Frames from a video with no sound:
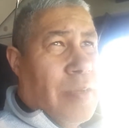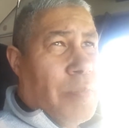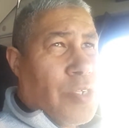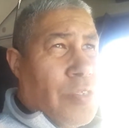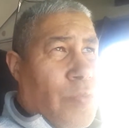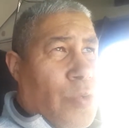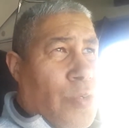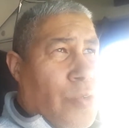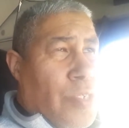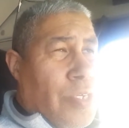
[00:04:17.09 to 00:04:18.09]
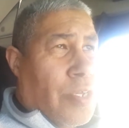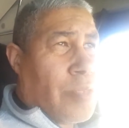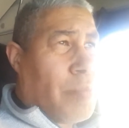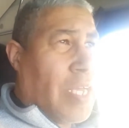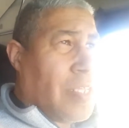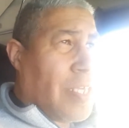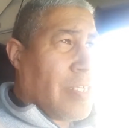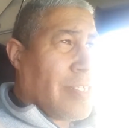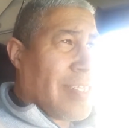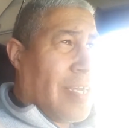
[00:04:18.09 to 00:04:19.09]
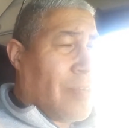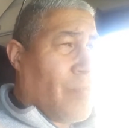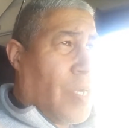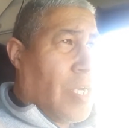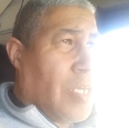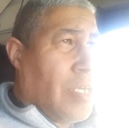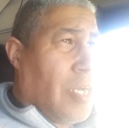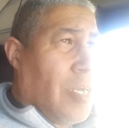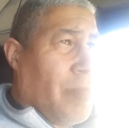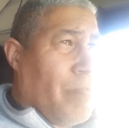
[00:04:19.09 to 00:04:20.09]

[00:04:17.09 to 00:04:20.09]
Most of your cruising on the MAN truck is done via